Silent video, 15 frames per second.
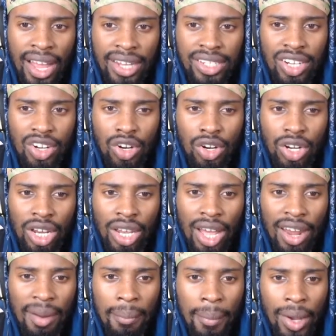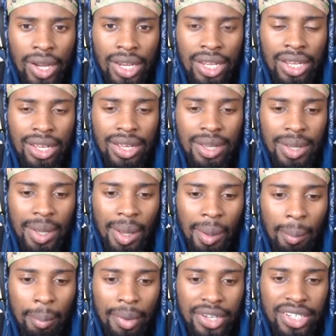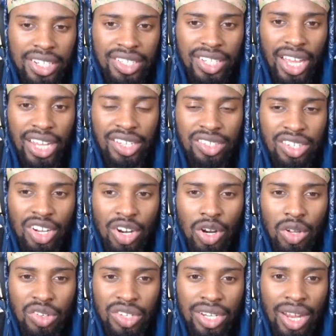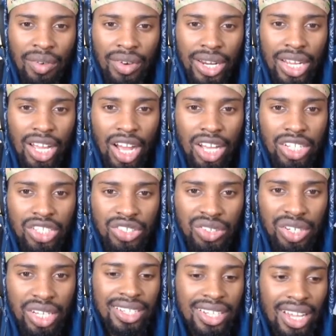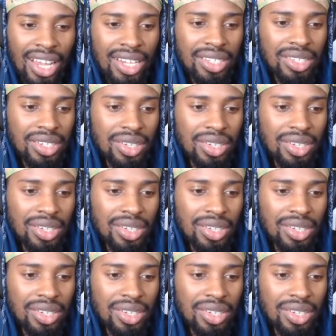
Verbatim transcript: not to earn a lot of money, but to taste girls in every country. That's